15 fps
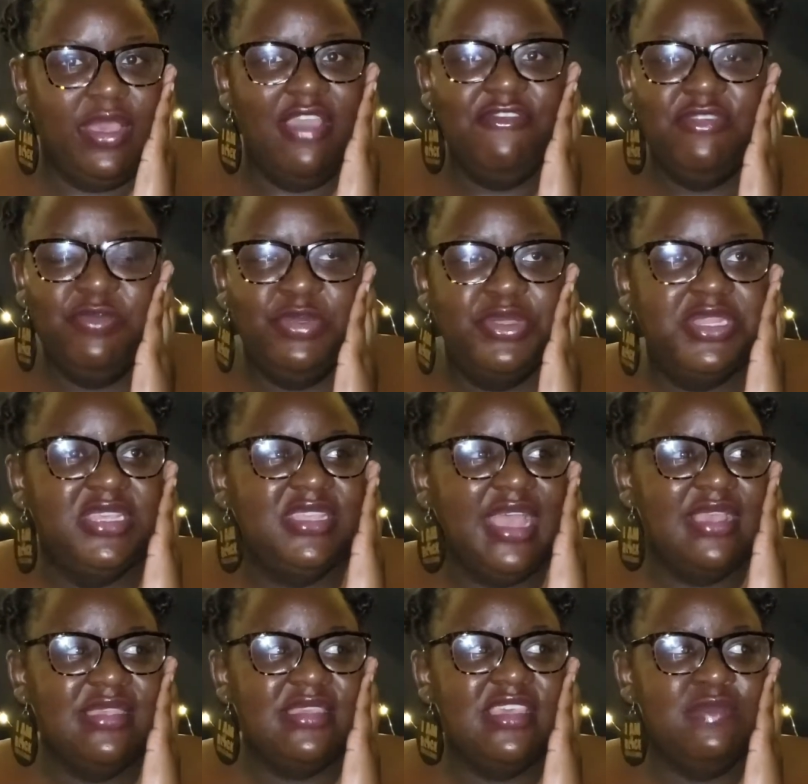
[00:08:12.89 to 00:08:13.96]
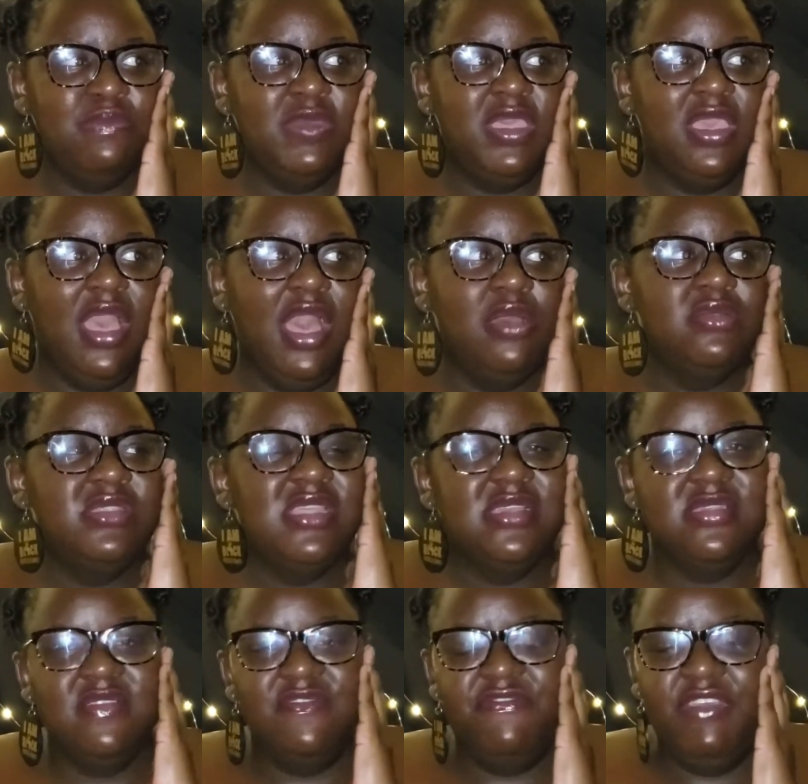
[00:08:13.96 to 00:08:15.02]
Everybody is asking me, how does
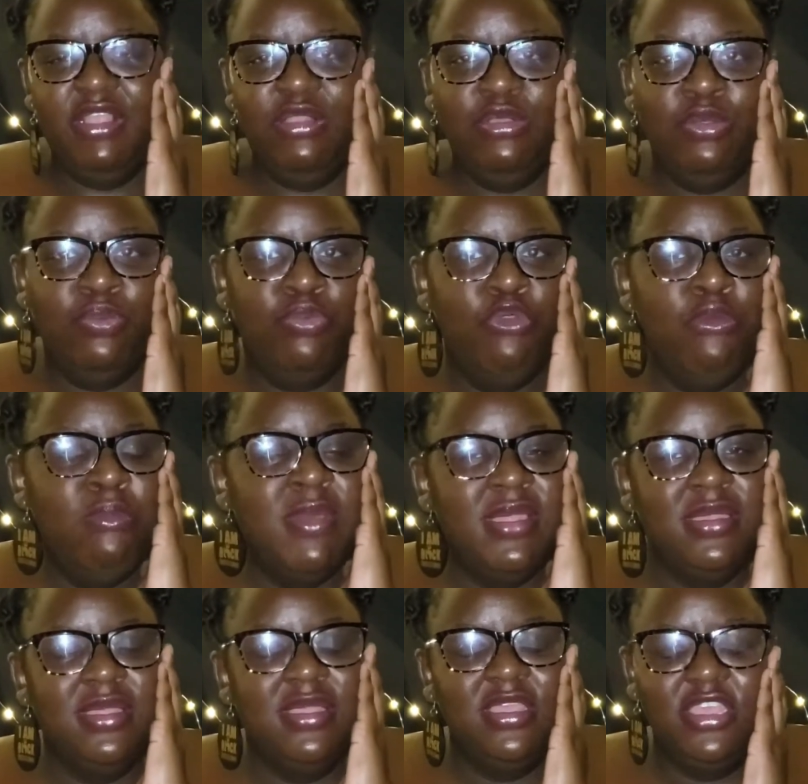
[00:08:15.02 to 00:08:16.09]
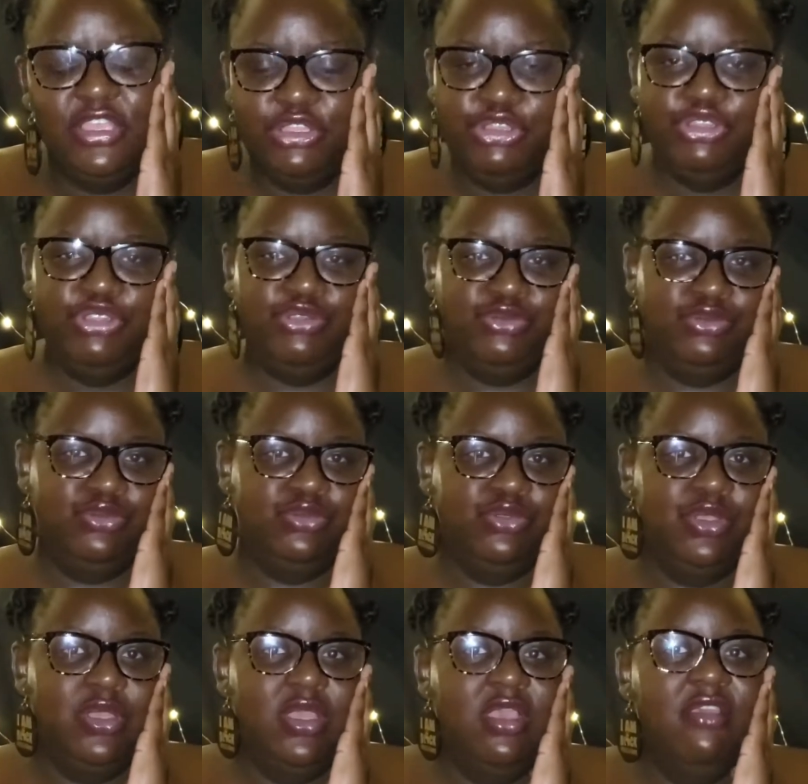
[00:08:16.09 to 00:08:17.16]
a fellow woman hit you?
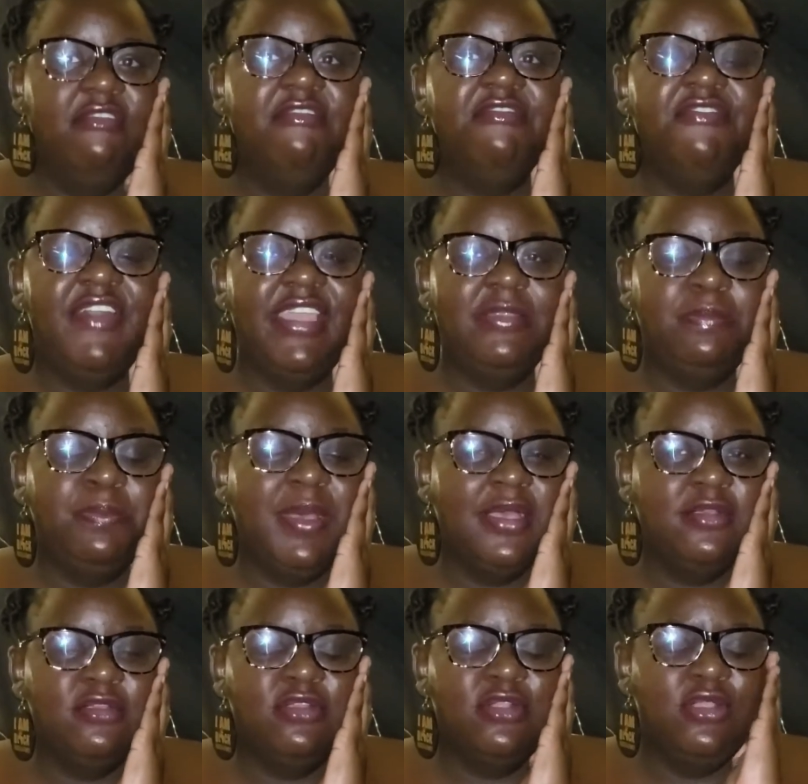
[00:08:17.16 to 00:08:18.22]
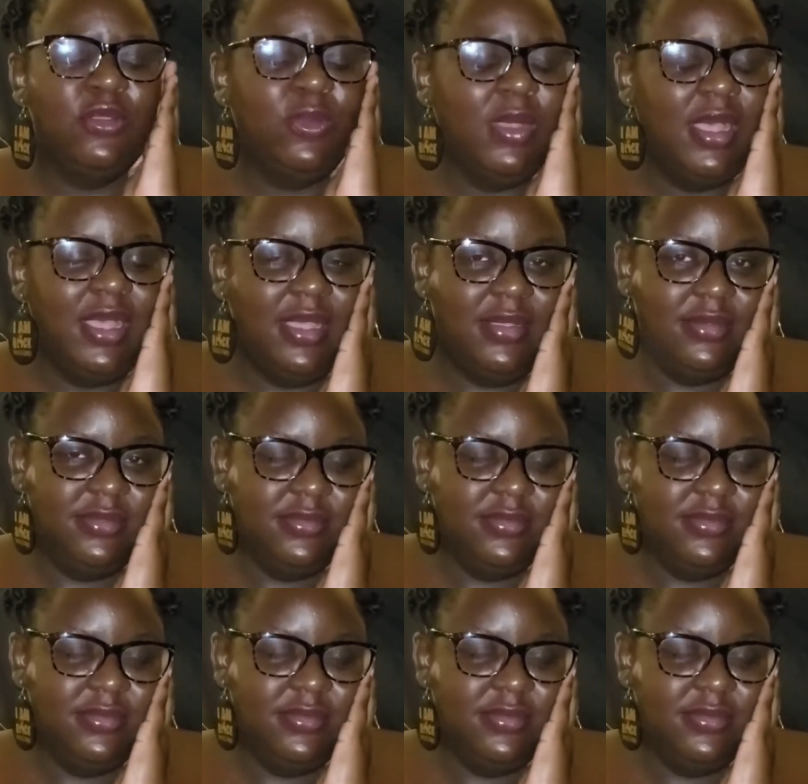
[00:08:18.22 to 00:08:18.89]
Fight back, claw her.